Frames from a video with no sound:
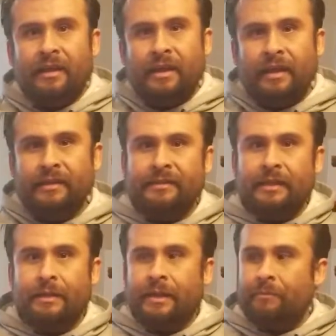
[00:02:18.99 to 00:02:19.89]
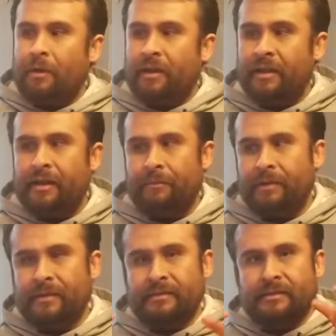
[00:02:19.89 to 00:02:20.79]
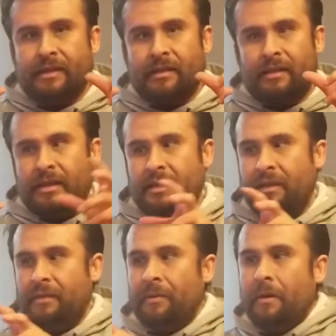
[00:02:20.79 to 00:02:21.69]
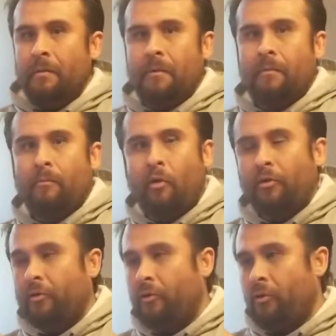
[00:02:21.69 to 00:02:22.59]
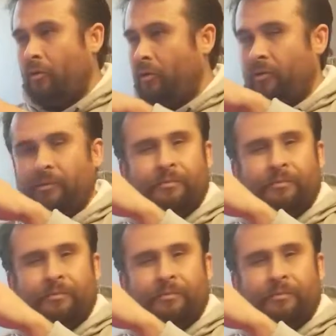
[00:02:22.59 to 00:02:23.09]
And it's going to keep on hitting it because the motor or